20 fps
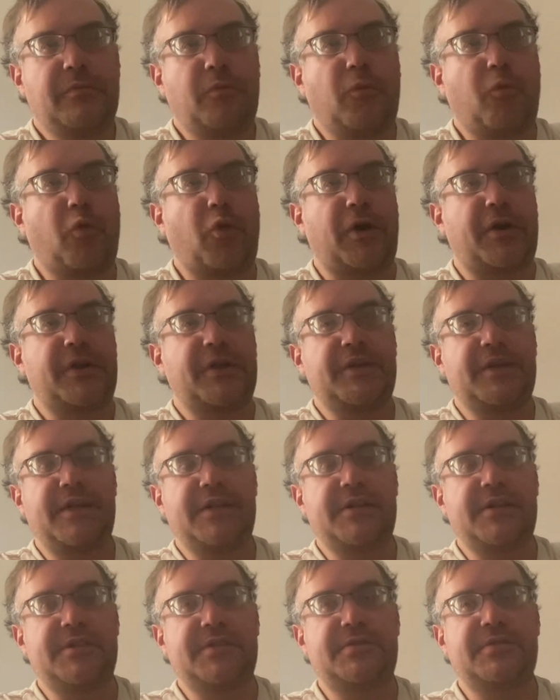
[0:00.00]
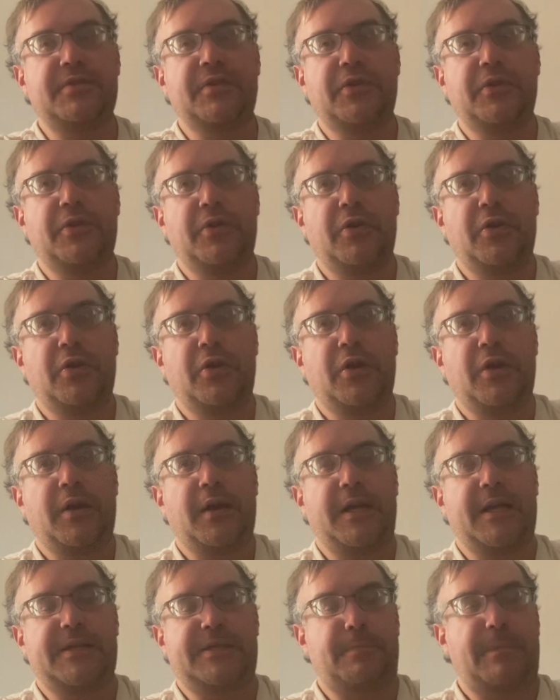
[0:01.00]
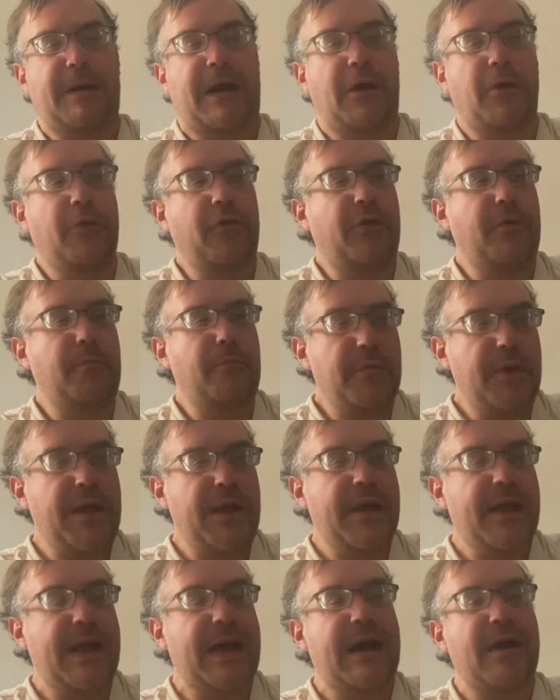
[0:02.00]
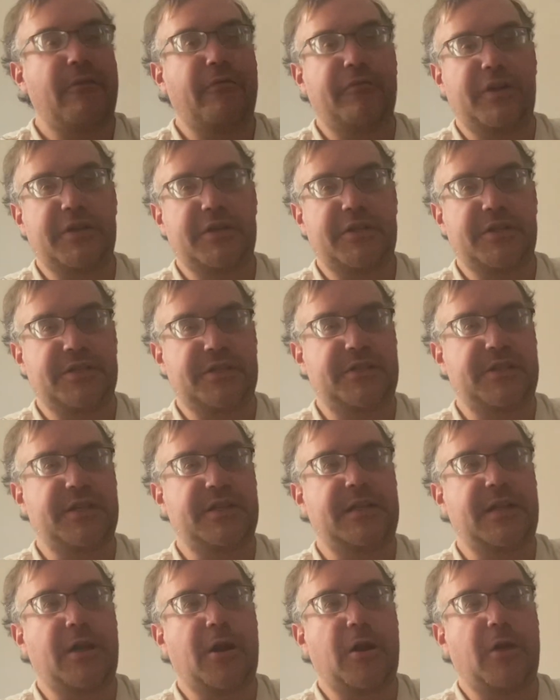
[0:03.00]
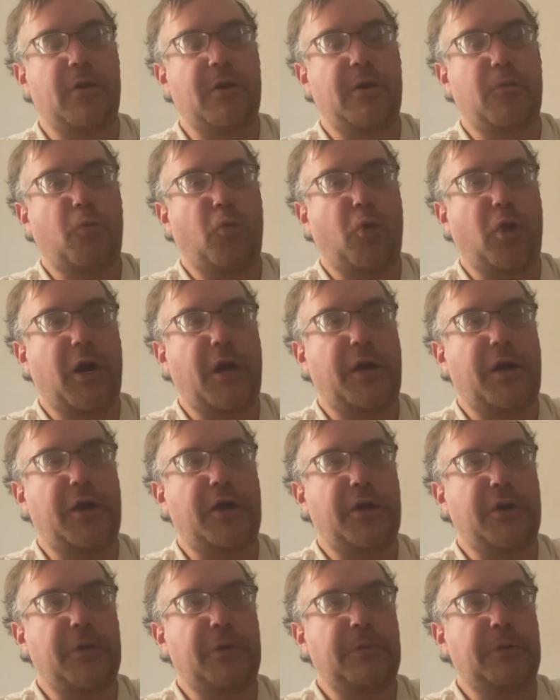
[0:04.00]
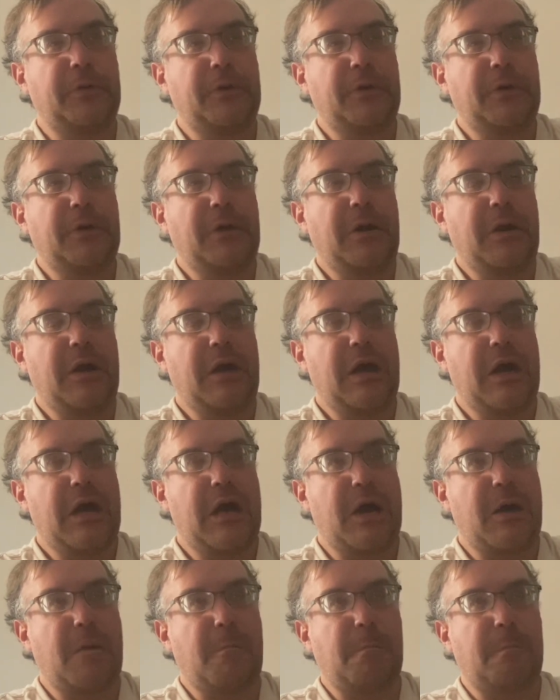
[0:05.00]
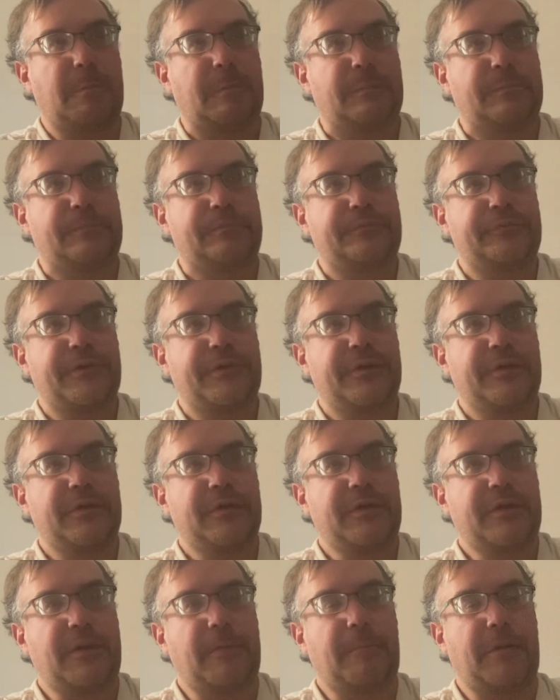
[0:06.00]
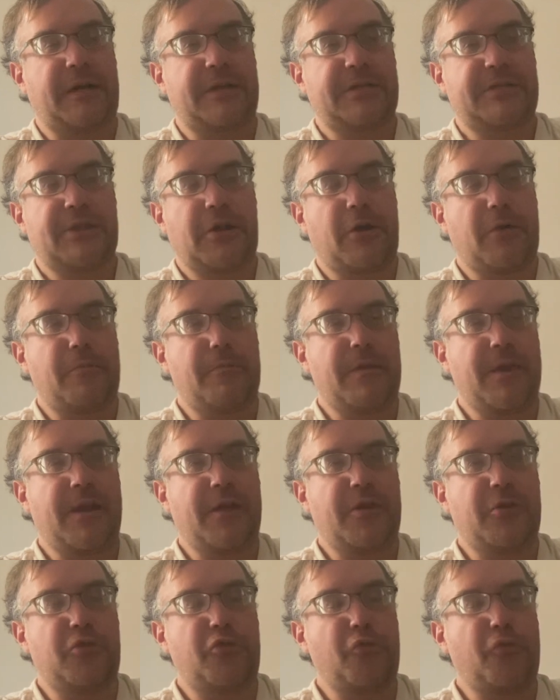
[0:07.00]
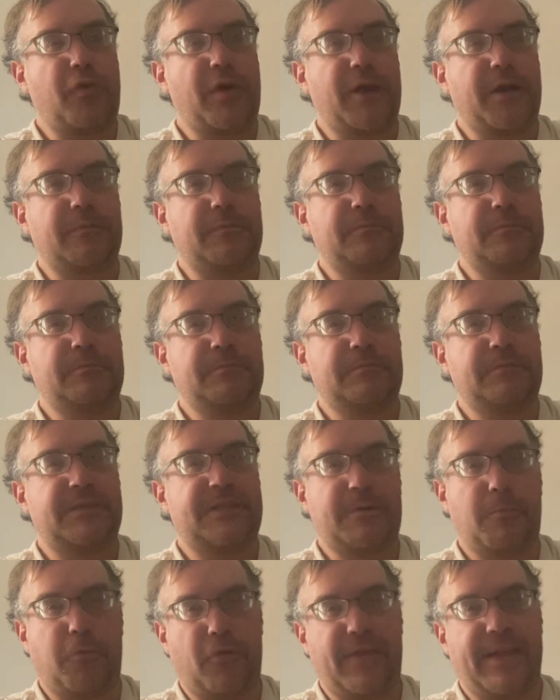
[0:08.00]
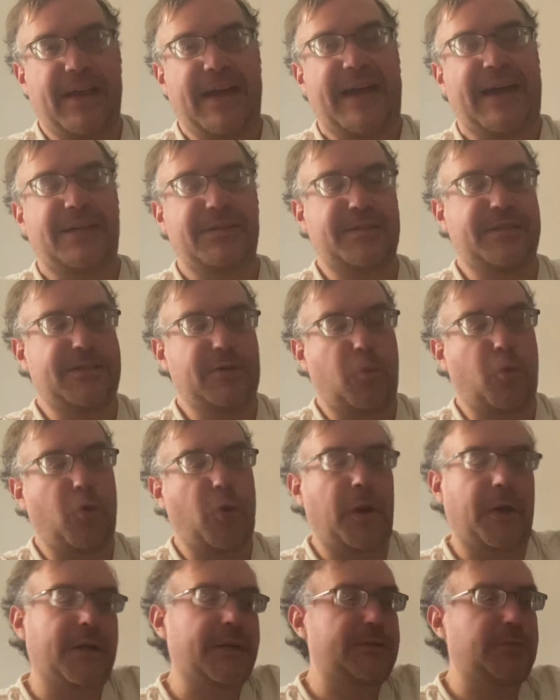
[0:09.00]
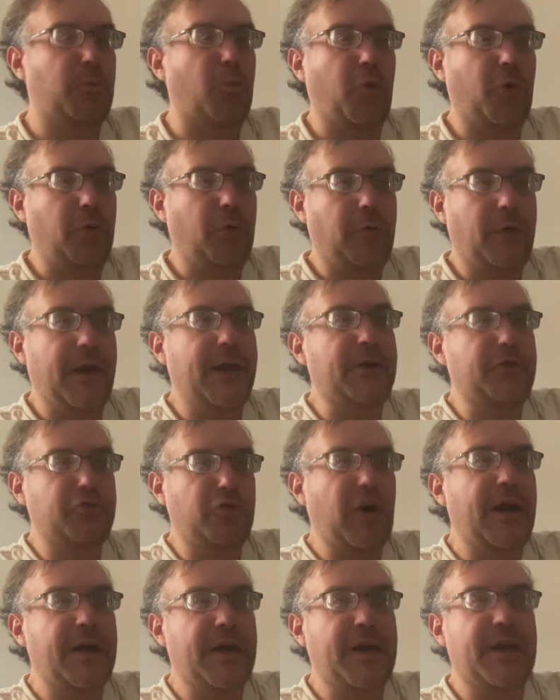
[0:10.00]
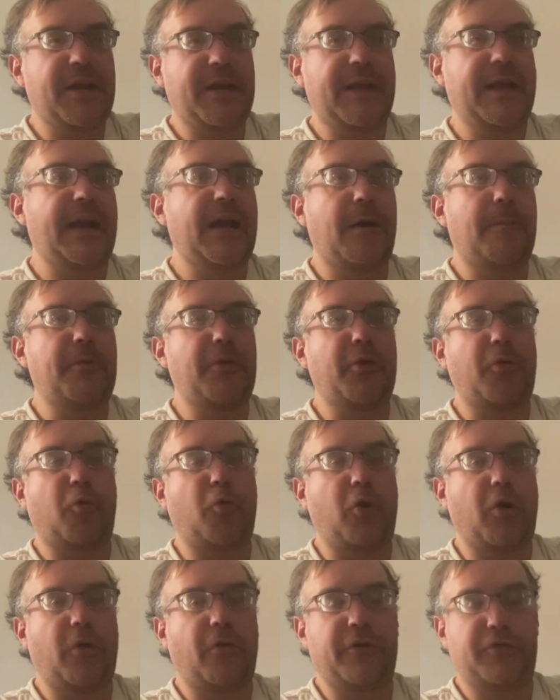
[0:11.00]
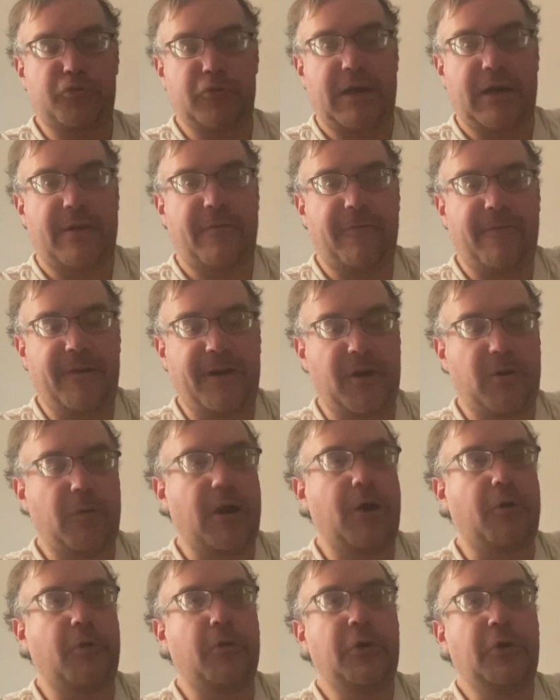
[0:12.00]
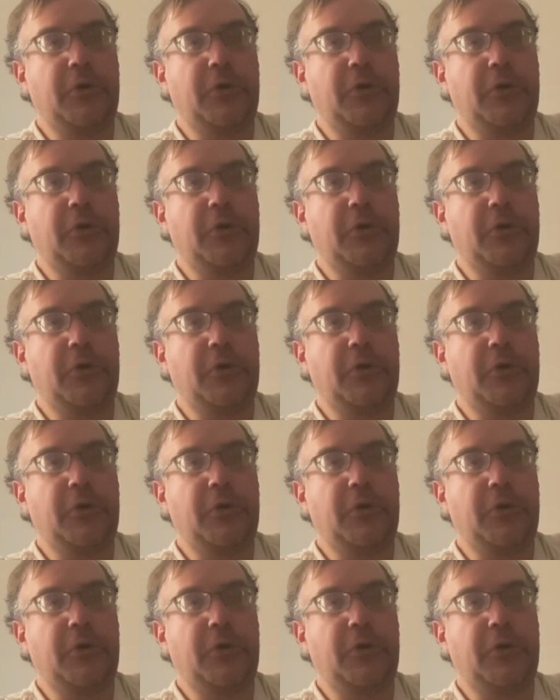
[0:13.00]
working these. It's better than me having to sit there and work um, the bugs out of me doing simple tasks at work. It's more like trying to get up in the world and try to figure out